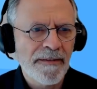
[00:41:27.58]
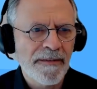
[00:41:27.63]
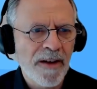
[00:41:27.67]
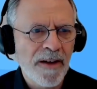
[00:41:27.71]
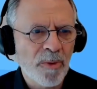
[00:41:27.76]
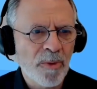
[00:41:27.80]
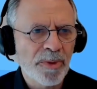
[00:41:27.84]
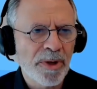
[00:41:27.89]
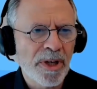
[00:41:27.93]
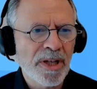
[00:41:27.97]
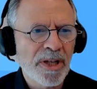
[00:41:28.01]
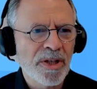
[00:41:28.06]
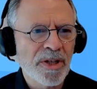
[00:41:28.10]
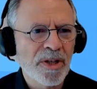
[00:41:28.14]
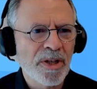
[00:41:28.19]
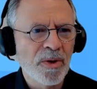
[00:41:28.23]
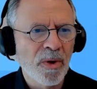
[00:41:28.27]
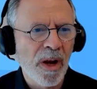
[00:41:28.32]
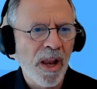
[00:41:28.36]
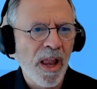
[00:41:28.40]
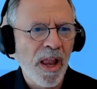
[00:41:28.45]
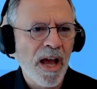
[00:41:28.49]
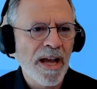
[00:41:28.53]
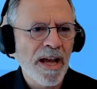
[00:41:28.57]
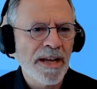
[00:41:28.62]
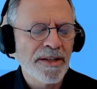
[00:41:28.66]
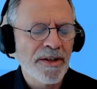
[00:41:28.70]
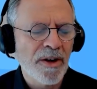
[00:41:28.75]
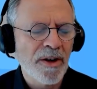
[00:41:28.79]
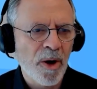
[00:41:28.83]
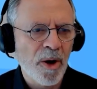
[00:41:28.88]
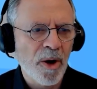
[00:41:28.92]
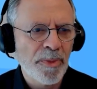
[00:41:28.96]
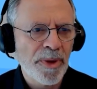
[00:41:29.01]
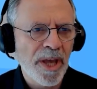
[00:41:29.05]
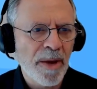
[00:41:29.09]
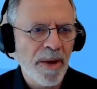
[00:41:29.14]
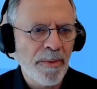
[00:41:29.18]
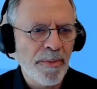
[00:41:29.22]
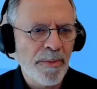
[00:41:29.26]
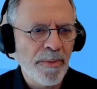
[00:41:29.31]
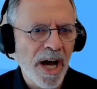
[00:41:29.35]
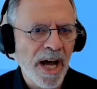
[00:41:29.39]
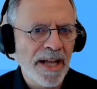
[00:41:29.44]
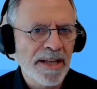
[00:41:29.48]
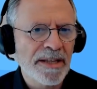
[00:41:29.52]
companies utilize RPA
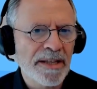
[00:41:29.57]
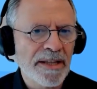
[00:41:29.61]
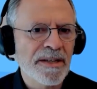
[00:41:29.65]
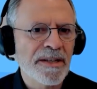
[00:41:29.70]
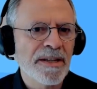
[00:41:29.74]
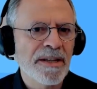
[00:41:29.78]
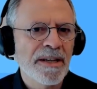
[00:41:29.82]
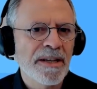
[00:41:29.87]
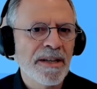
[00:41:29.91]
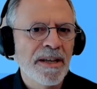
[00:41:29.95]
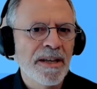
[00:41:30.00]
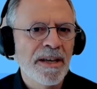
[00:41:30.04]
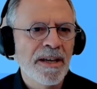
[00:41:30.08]
bots.